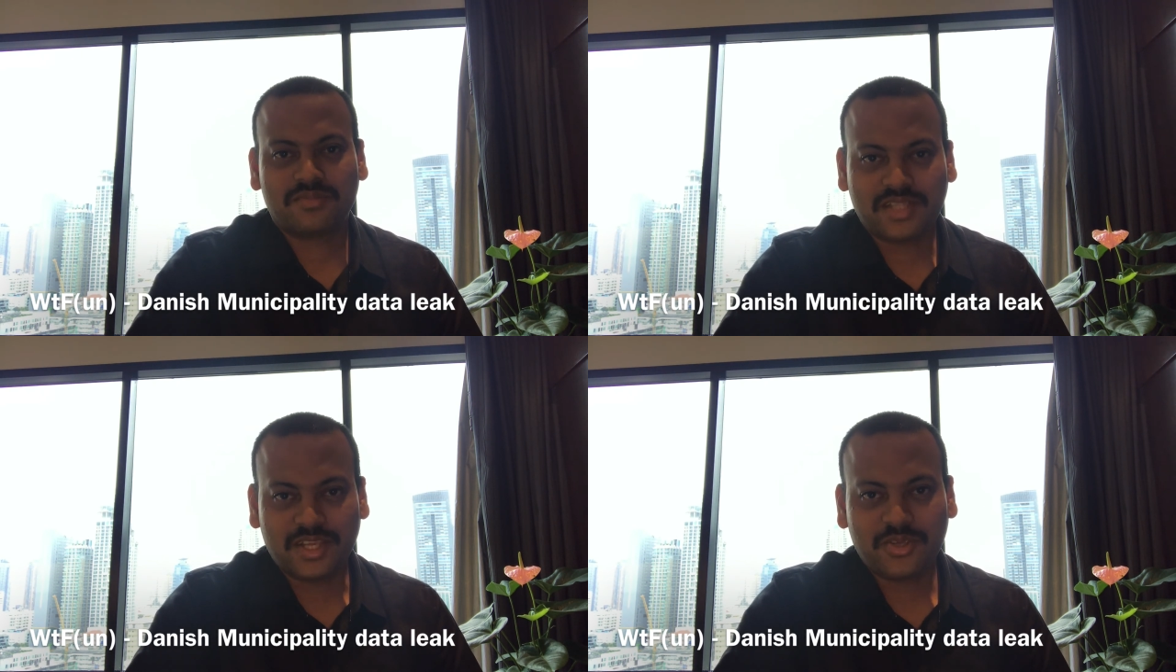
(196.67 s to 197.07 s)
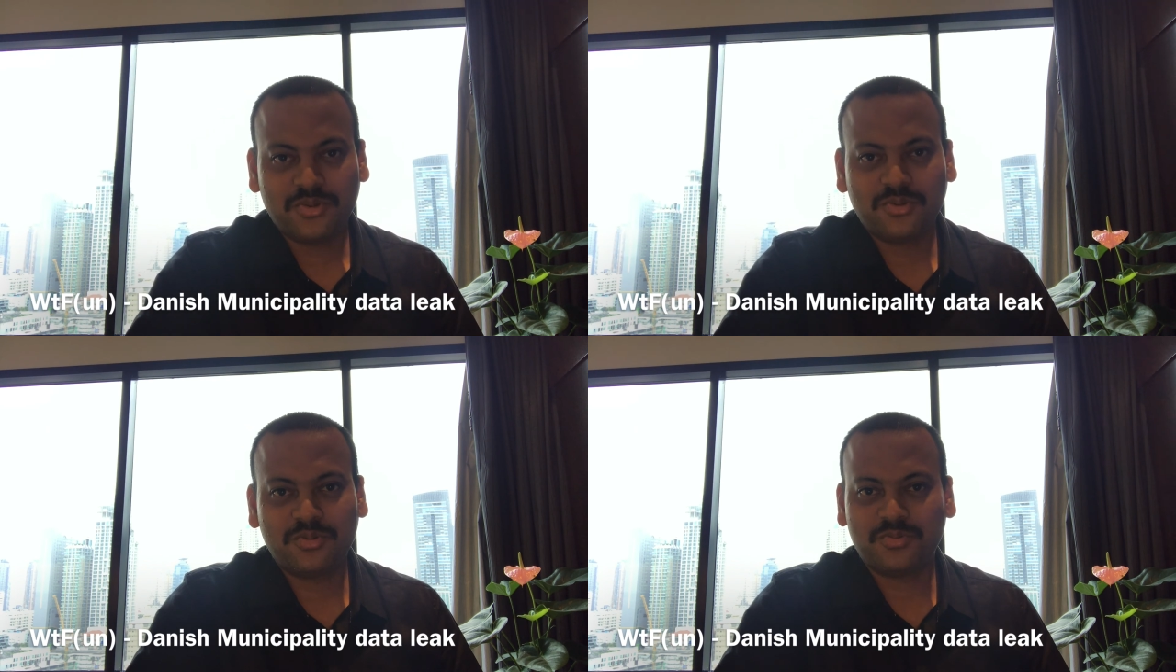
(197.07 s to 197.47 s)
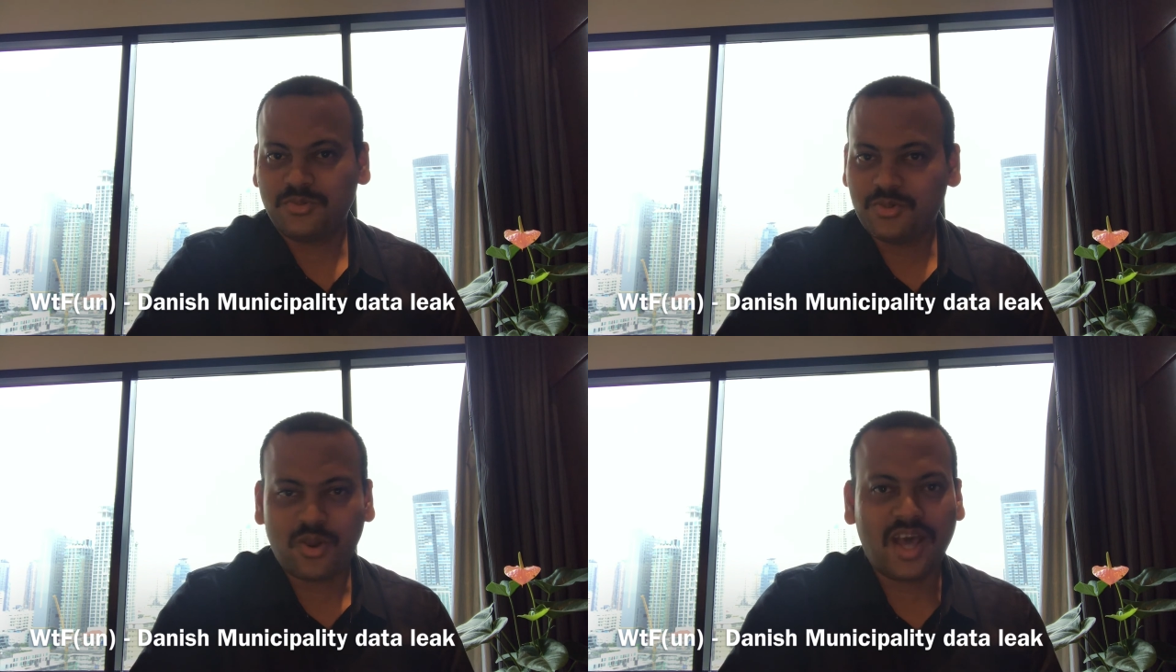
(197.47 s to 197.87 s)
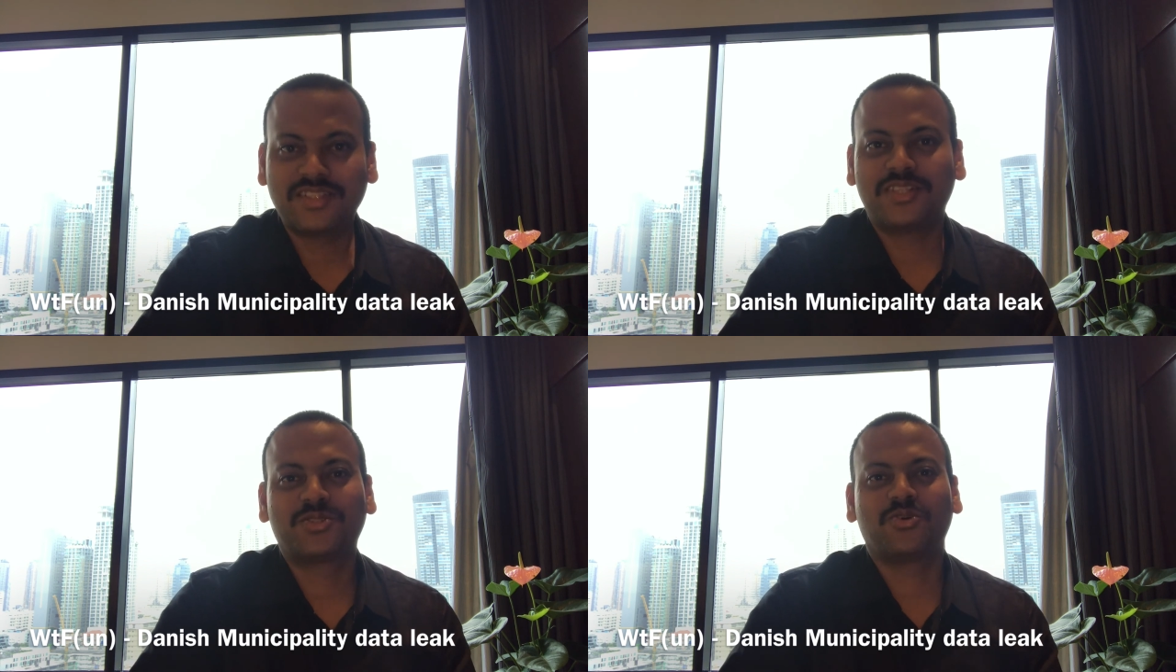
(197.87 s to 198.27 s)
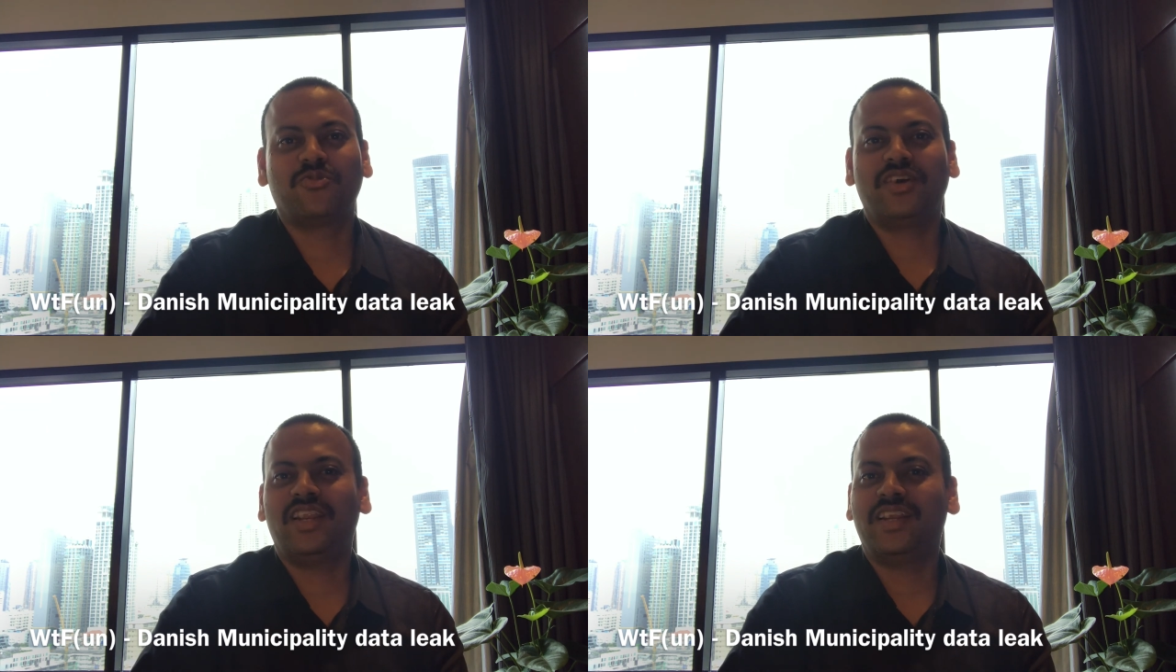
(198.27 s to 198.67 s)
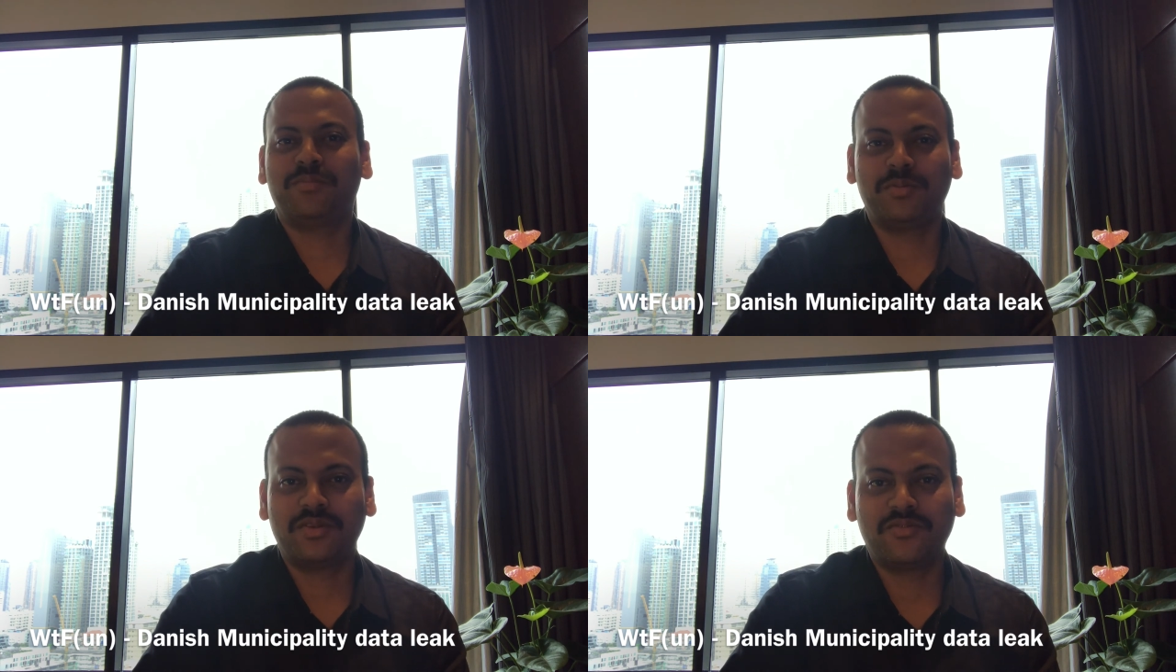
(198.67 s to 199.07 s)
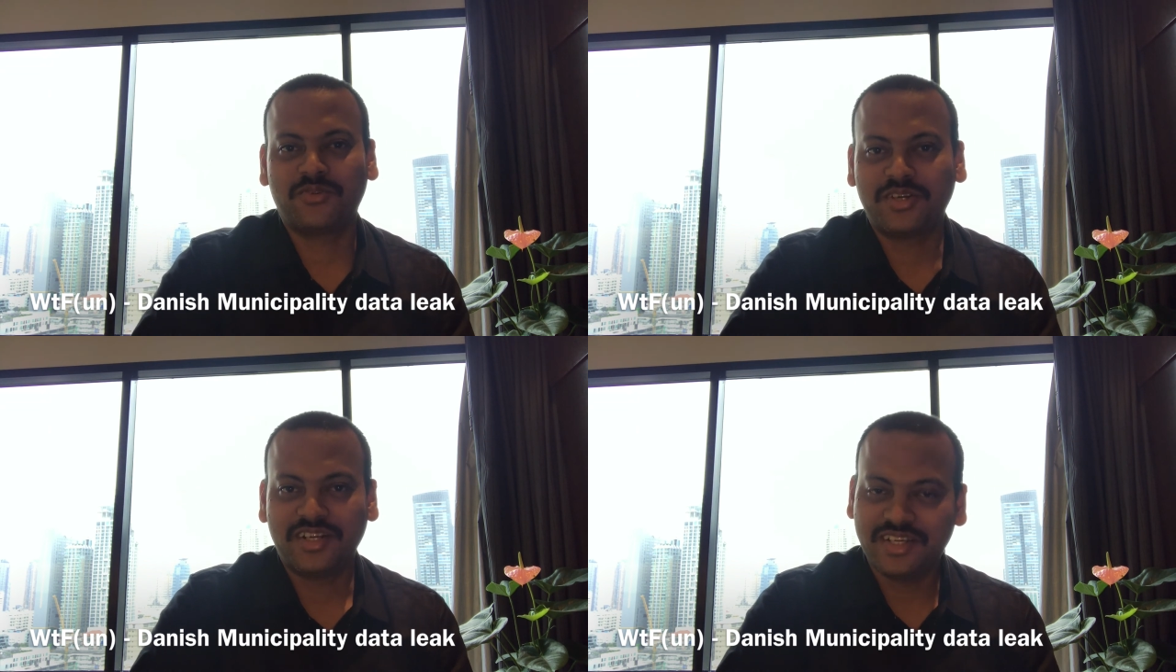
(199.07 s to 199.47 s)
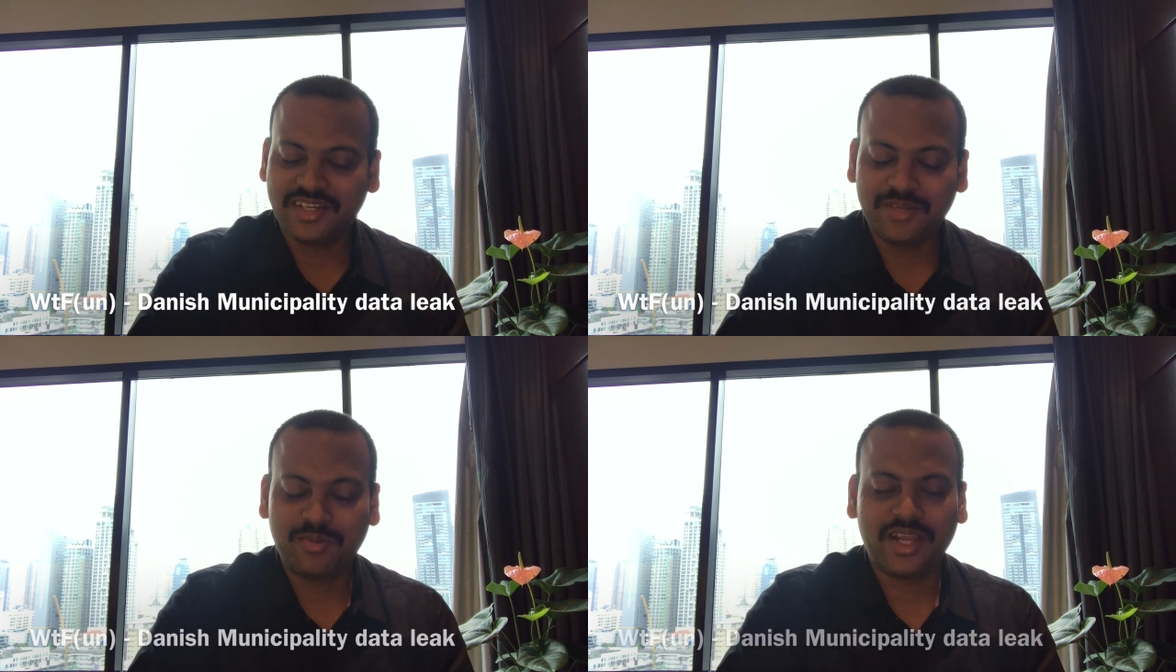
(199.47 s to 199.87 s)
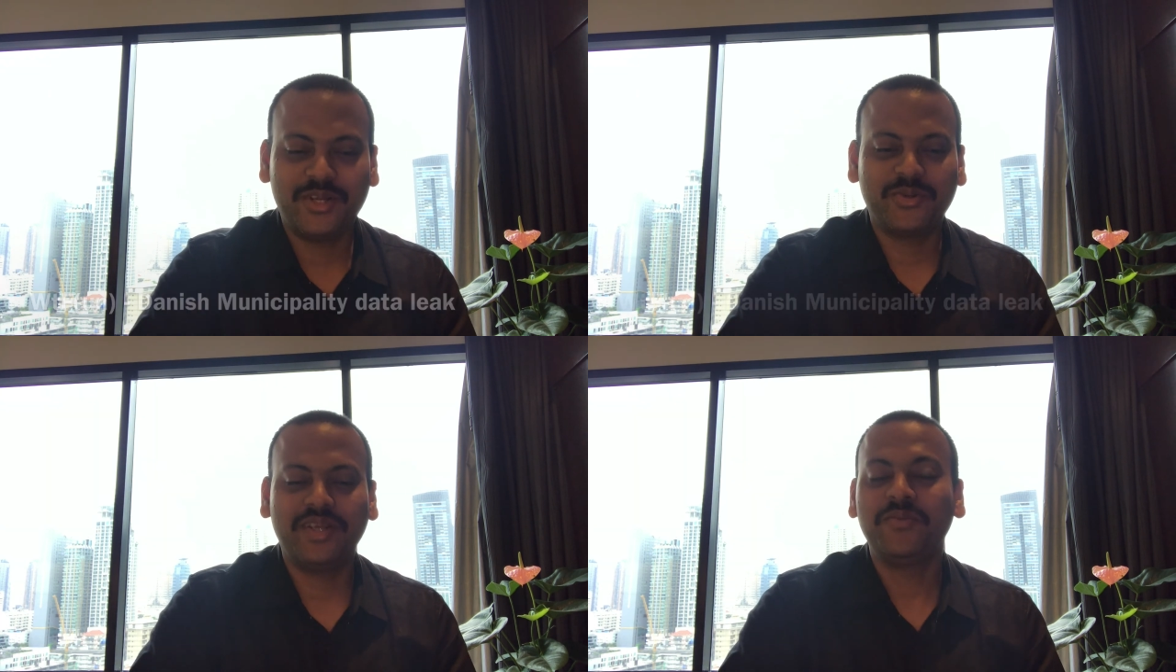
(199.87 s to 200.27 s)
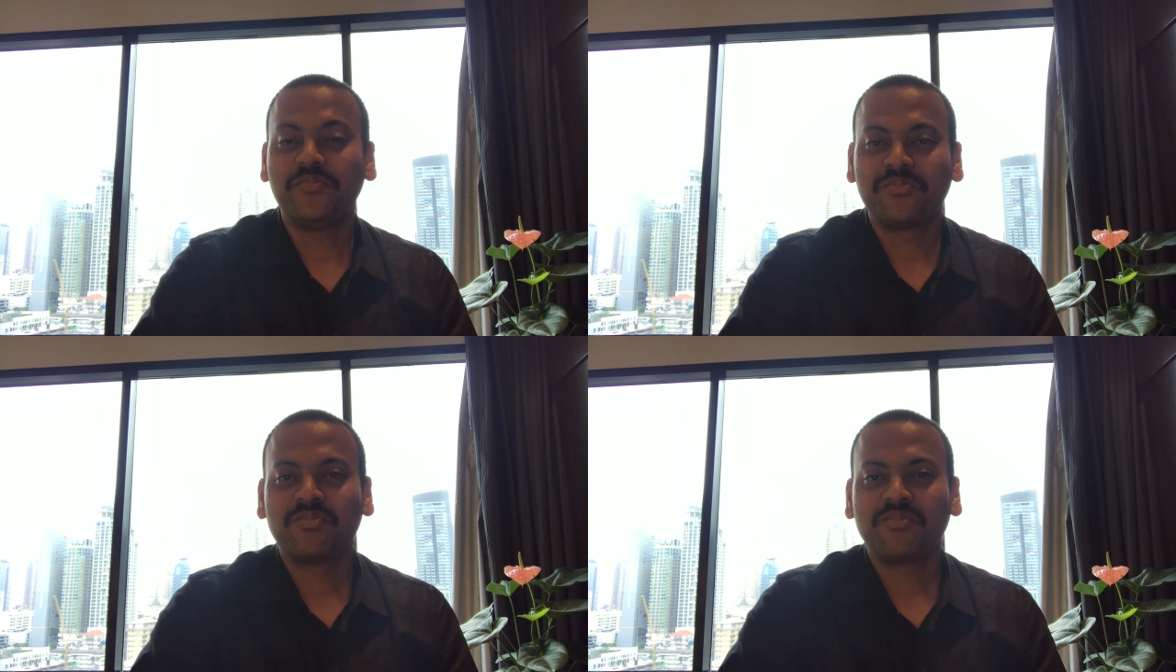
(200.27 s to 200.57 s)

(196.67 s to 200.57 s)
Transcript: Thank you asked it so well, and people would reply to it.